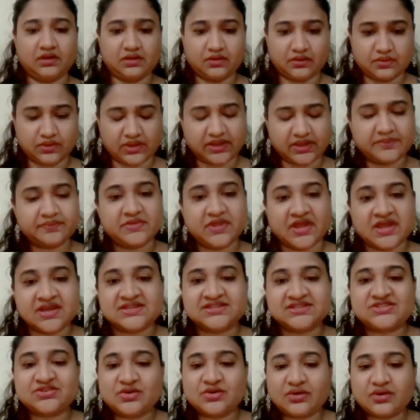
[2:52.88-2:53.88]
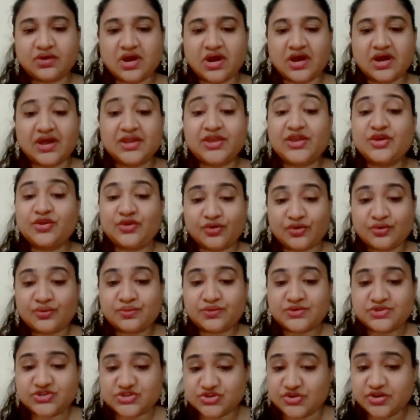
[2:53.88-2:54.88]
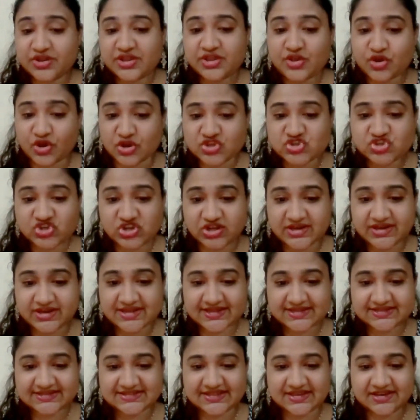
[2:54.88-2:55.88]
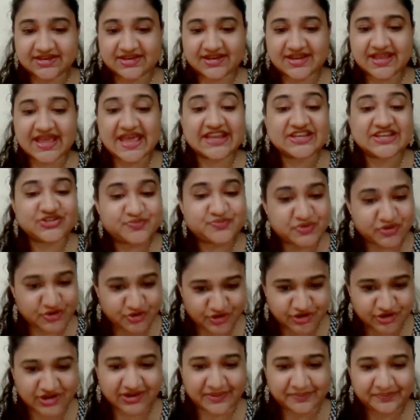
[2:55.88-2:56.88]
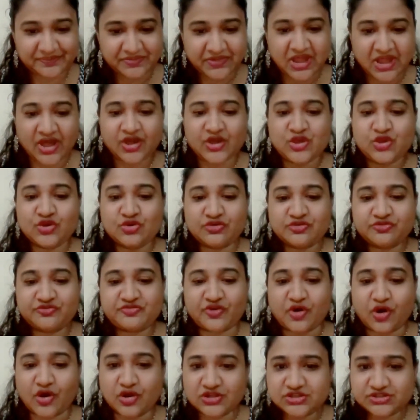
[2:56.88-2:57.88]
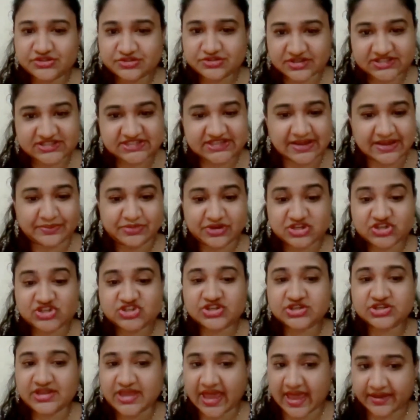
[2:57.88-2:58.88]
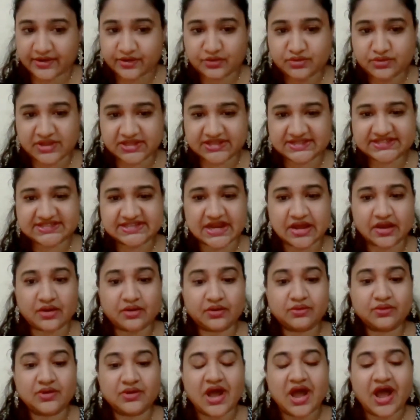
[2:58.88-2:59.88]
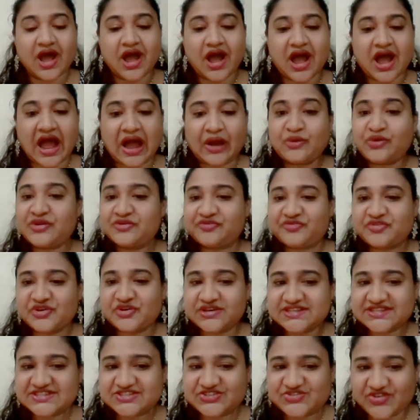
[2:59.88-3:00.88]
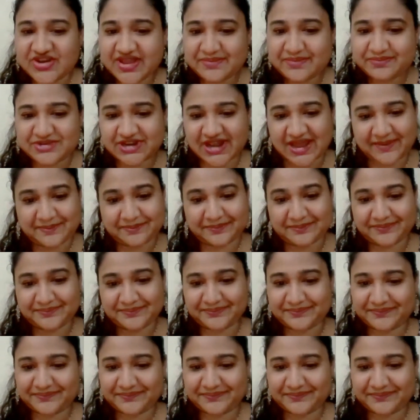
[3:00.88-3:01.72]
Okay. So, during your journey as an edupreneur, you've also established Kangaroo Kids. Now, how different is Dreamtime?